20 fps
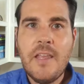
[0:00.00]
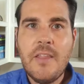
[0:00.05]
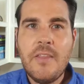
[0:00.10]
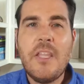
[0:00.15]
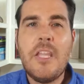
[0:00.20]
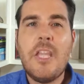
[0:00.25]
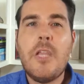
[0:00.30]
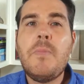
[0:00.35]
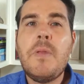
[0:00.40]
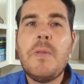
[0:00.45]

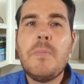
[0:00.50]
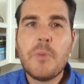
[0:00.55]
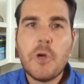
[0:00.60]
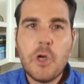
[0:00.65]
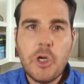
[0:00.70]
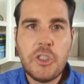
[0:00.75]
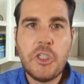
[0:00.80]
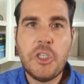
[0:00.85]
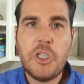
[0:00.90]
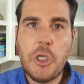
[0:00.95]
that you'd be
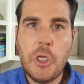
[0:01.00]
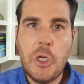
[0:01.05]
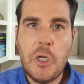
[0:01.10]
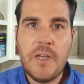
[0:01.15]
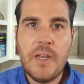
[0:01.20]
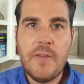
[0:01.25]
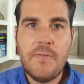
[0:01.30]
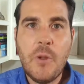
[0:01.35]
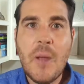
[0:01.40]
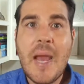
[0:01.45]
persecuted
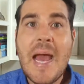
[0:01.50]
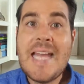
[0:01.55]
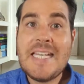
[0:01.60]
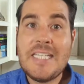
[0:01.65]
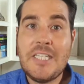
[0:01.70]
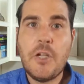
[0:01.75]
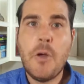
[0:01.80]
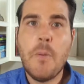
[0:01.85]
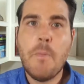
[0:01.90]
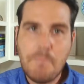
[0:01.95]
if you had
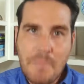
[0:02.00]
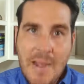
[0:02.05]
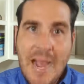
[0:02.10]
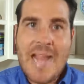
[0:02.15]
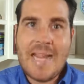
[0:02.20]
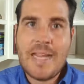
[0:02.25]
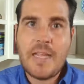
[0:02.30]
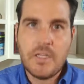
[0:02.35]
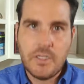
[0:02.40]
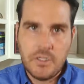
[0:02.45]
to go
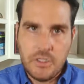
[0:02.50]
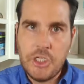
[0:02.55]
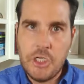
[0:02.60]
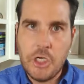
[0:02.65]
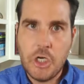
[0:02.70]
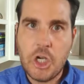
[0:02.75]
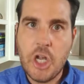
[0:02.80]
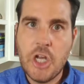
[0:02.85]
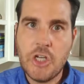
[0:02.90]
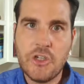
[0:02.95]
back to
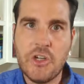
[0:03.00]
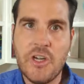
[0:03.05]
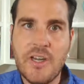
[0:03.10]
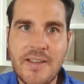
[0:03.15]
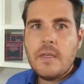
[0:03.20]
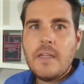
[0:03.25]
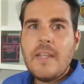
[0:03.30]
your country.